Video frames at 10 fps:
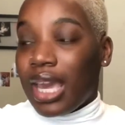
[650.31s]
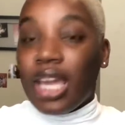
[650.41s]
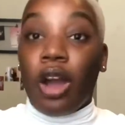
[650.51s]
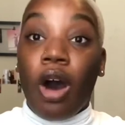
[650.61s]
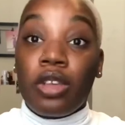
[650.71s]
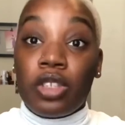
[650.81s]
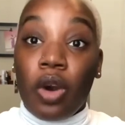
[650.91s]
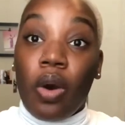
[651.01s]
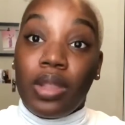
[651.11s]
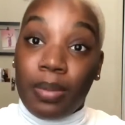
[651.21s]
and
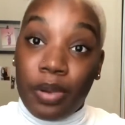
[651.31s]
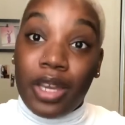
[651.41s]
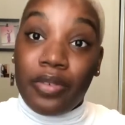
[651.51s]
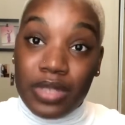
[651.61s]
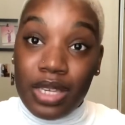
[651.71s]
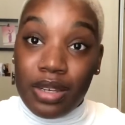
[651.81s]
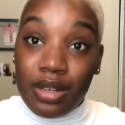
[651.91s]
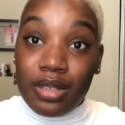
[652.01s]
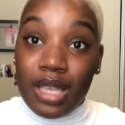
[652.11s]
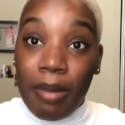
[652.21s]
also on the brink of
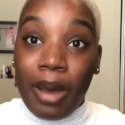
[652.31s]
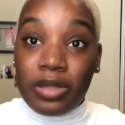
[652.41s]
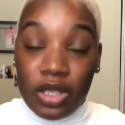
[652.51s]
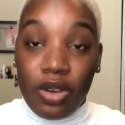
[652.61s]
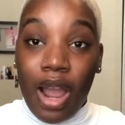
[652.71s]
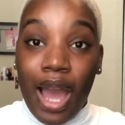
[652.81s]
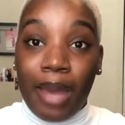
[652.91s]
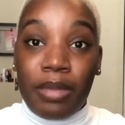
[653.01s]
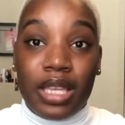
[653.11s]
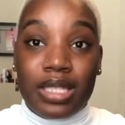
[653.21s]
tears, about to cry
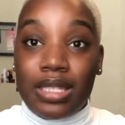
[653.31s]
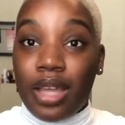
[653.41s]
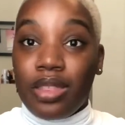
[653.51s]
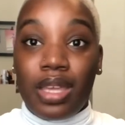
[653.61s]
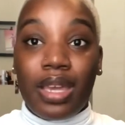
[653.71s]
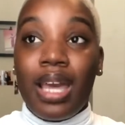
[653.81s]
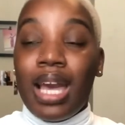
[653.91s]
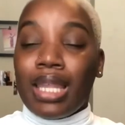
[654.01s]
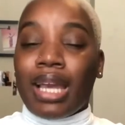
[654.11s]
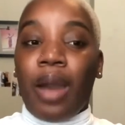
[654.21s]
because nothing,
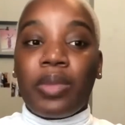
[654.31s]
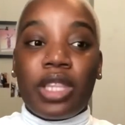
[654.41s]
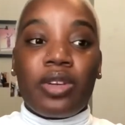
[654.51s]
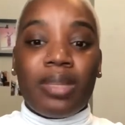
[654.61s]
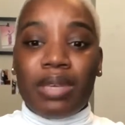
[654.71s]
like I would literally be